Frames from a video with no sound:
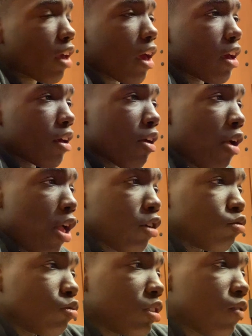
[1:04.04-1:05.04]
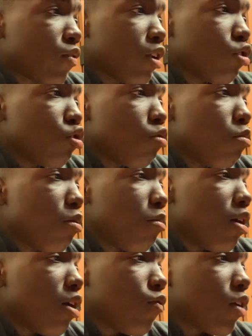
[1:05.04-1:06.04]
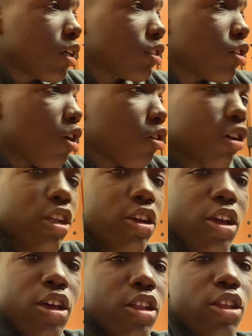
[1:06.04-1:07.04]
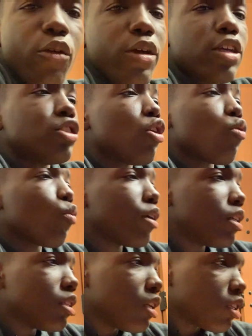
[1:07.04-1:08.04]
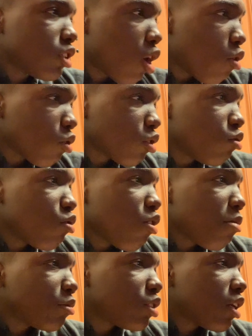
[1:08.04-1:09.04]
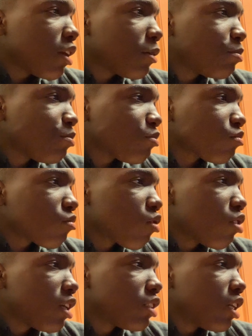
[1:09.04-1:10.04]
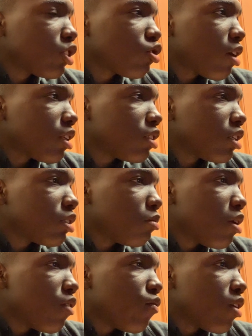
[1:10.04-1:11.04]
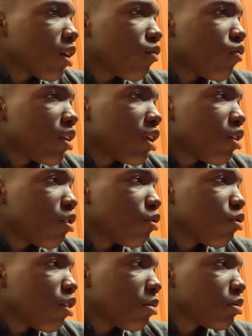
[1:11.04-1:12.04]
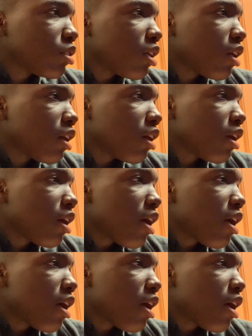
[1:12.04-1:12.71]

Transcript: Hey, we ain't finna do no motherfucking talking. There, there is no reason to talk, you know what I'm saying? Let's get straight into this motherfucking video, you know what I'm saying?